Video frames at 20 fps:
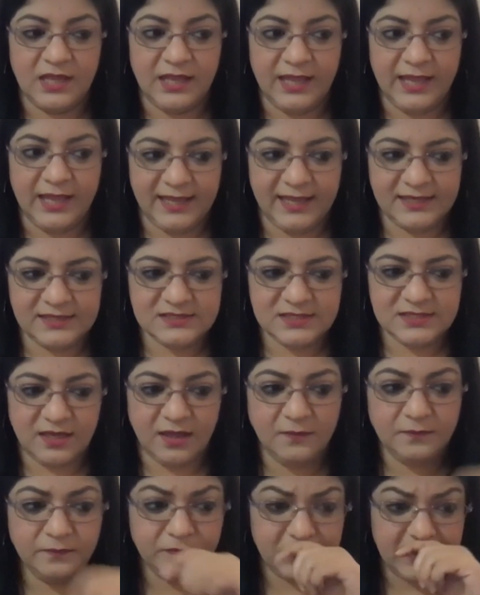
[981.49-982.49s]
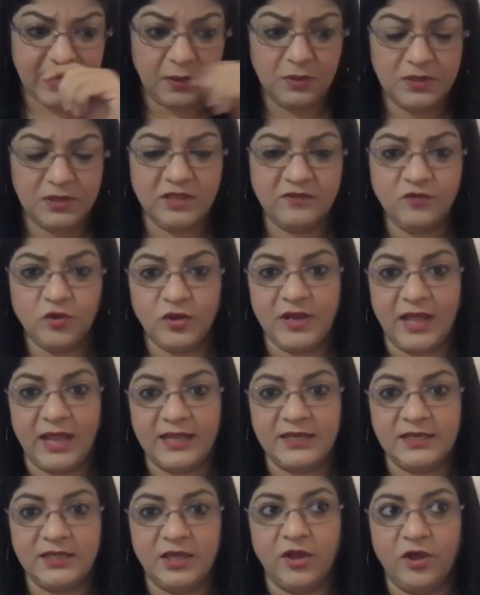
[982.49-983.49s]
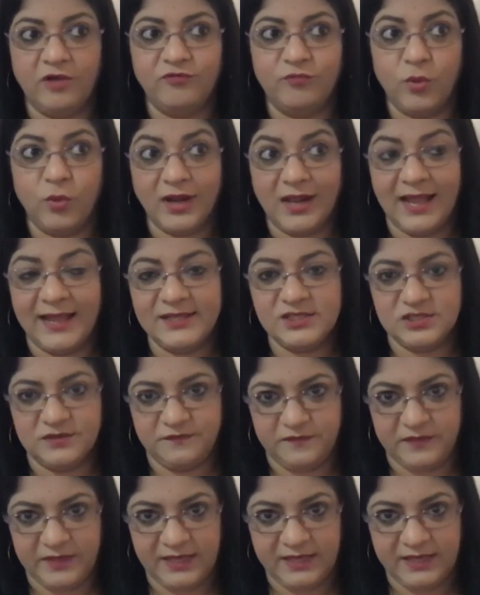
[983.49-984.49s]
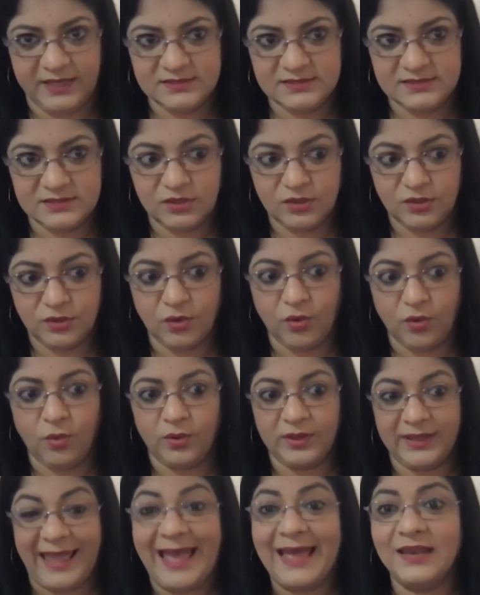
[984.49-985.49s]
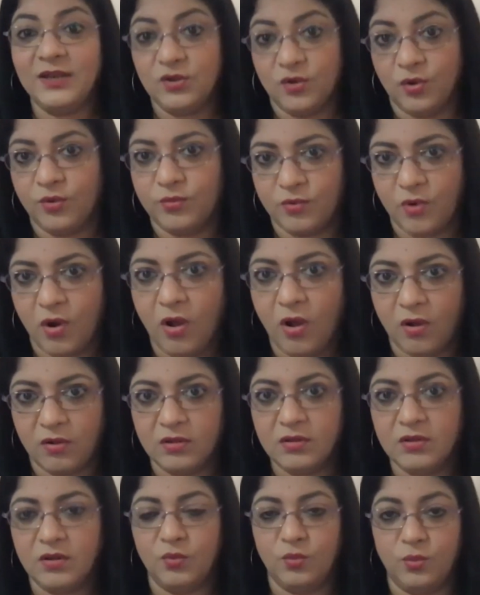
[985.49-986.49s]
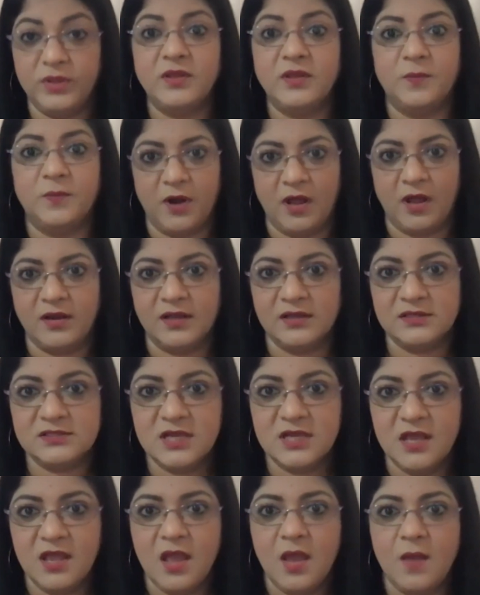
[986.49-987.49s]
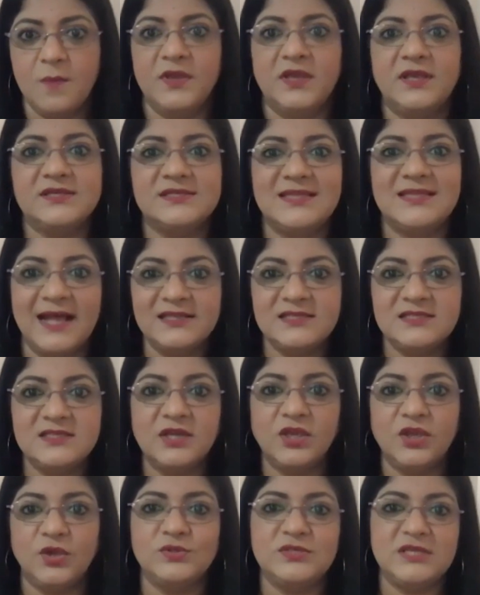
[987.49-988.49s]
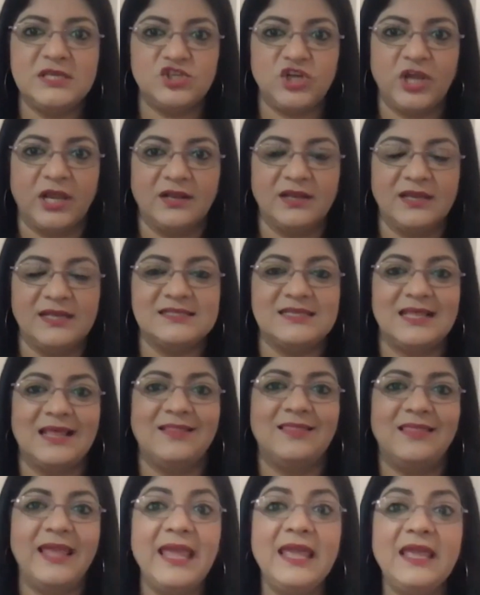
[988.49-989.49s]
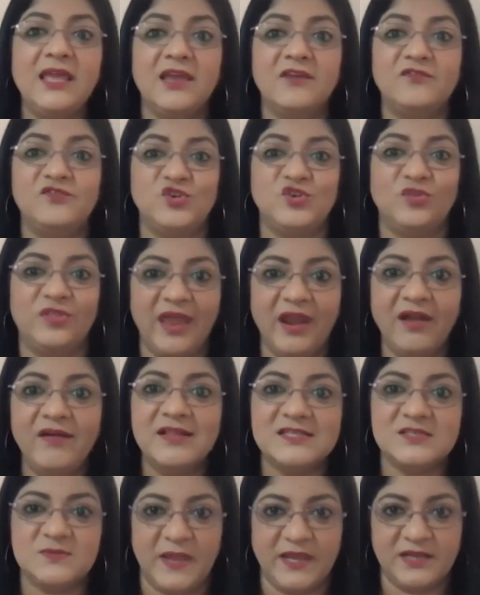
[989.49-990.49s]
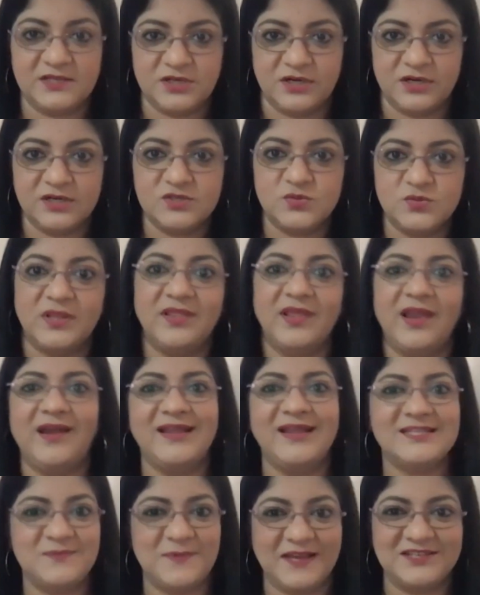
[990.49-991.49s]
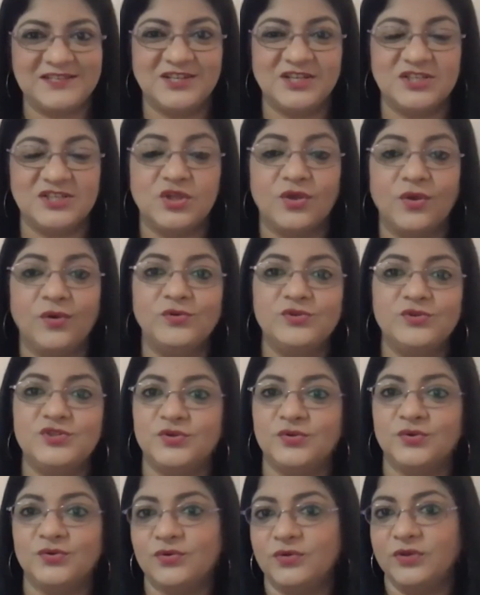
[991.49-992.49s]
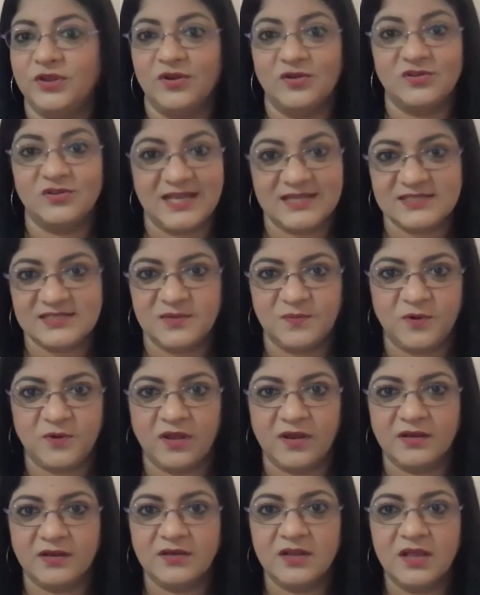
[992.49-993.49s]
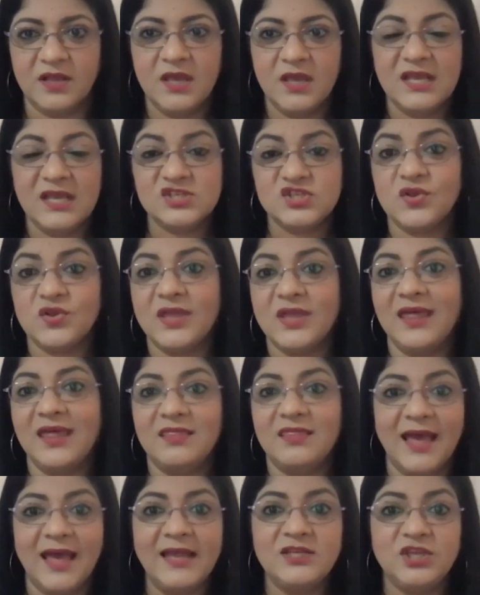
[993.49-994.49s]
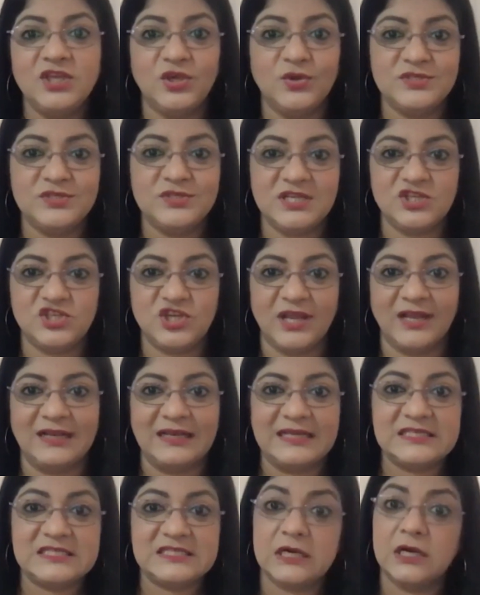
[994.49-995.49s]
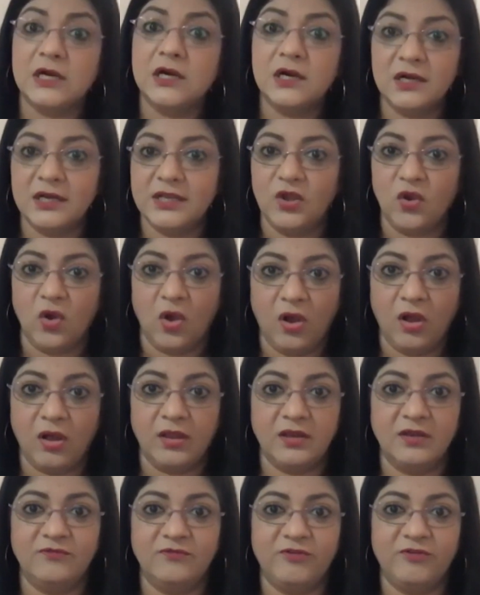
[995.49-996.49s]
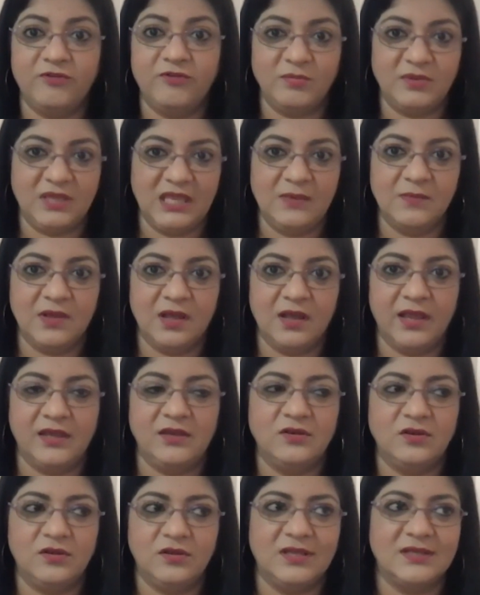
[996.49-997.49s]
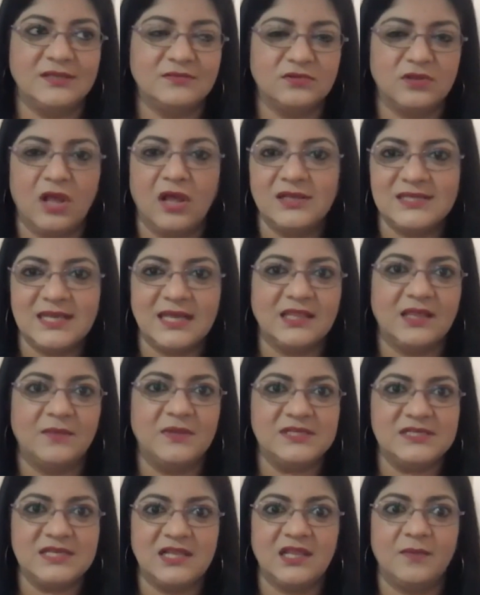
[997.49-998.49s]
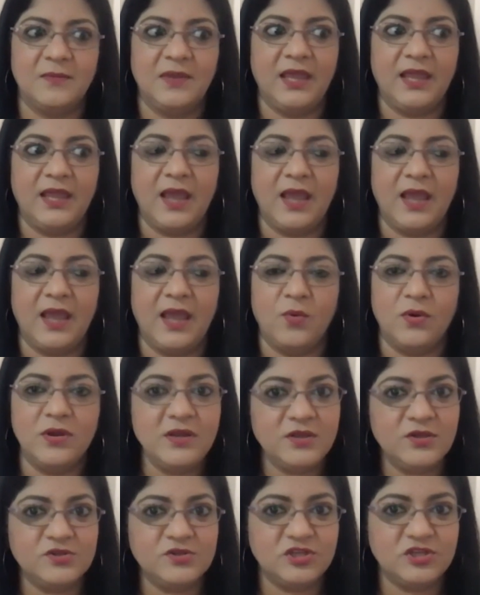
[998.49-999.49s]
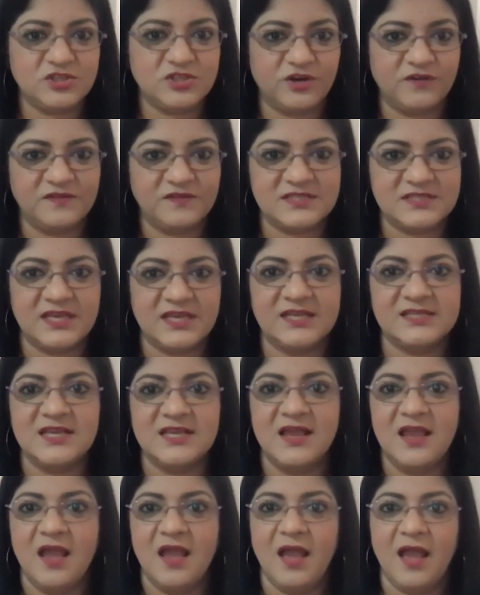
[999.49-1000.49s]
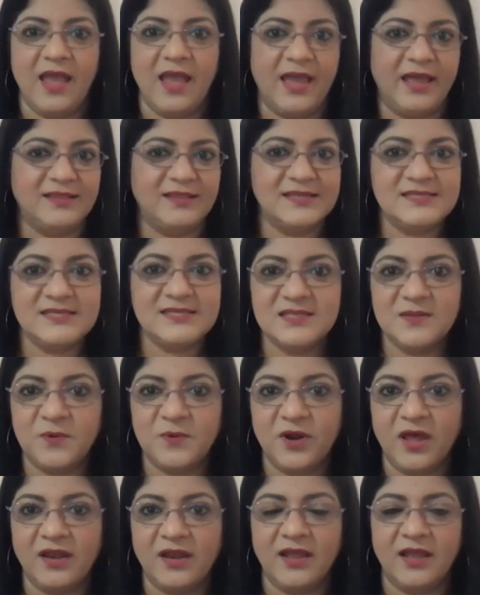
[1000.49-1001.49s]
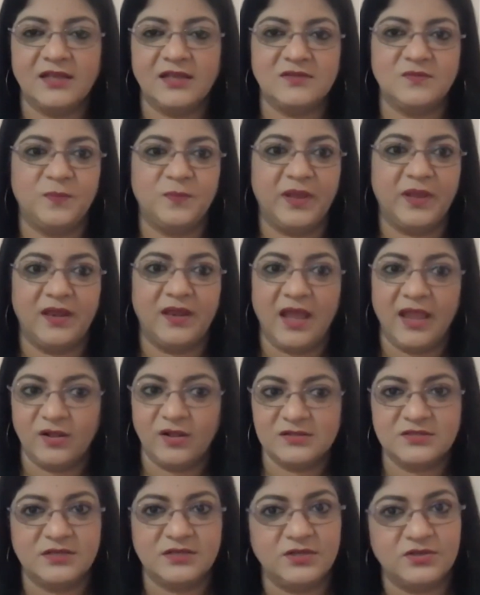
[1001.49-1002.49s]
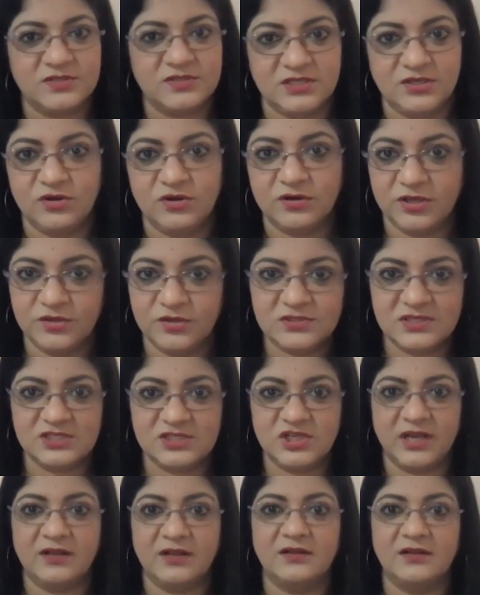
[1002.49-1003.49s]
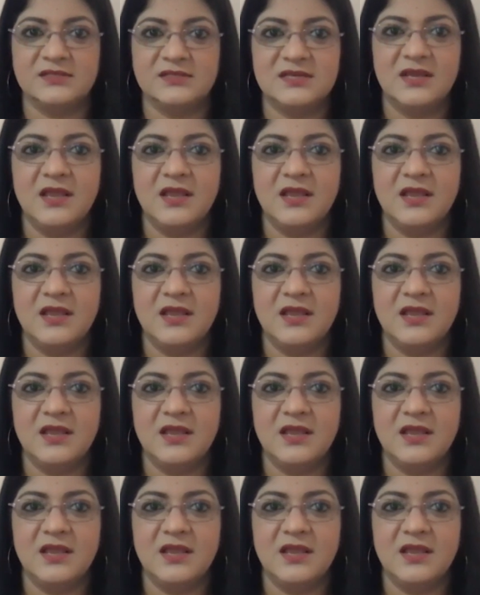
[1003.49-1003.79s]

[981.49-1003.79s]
And that will give you an idea of what kinds of things can go wrong with a product, because that's the QC checklist that they give to their inspectors when their inspectors go to test a product. So get that QC checklist early on from Kima, and you can contact them and tell them, hey, I want to use your services, and this is the product, but I also need to see your QC checklist.